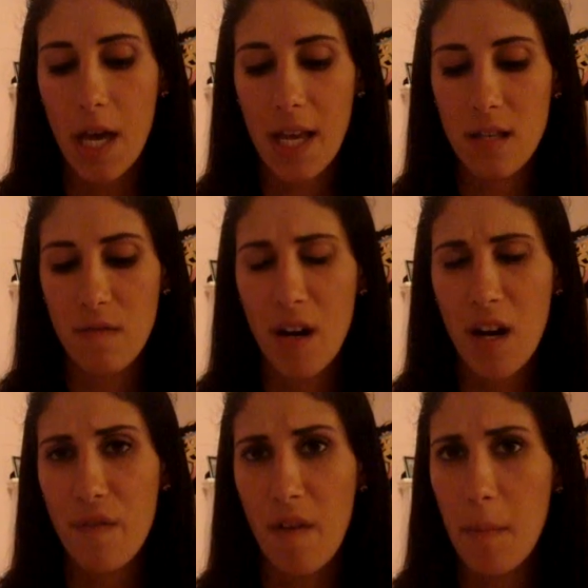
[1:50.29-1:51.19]
It's
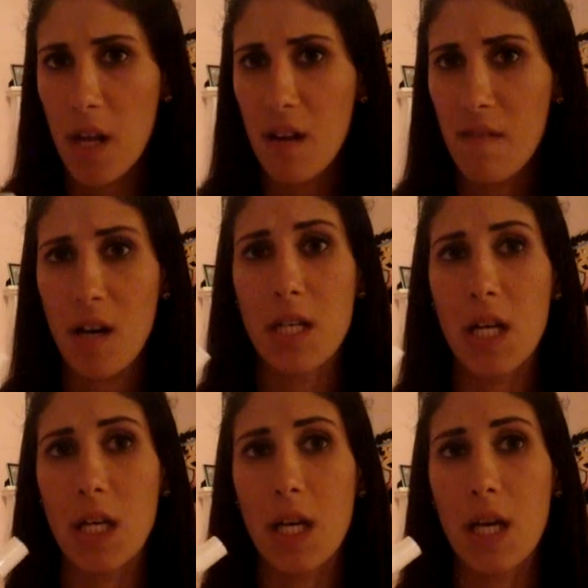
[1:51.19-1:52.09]
very feminine, very
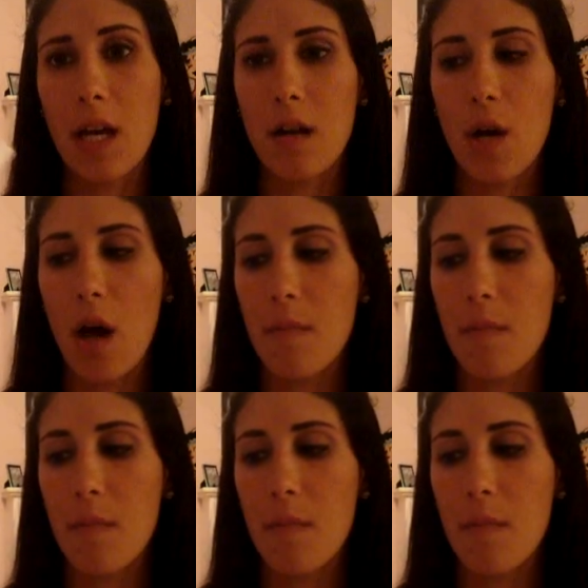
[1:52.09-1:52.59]
delicate.